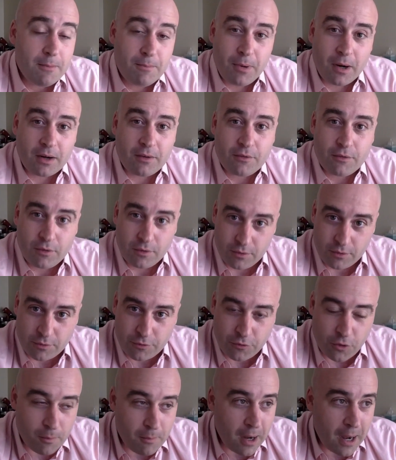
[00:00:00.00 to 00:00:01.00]
But
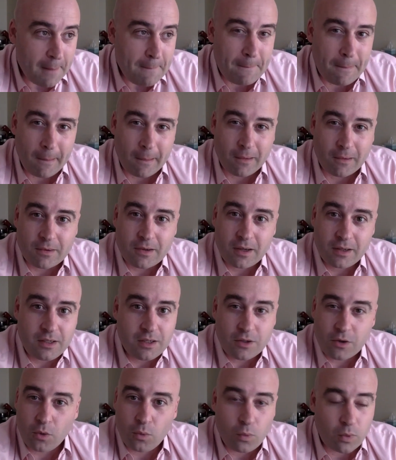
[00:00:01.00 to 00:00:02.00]
for my part,
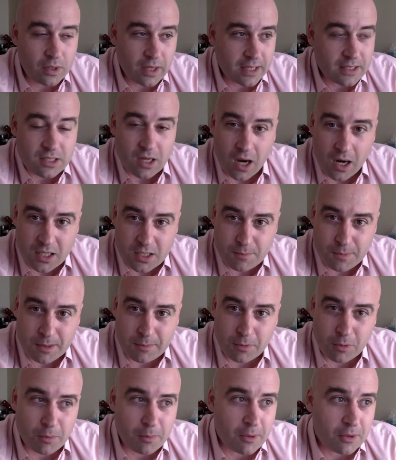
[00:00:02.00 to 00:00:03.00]
when I talk to
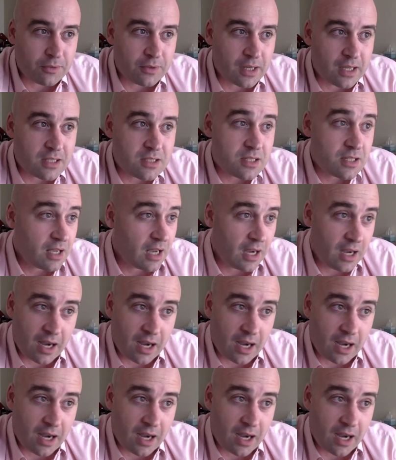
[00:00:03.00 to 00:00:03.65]
people about this,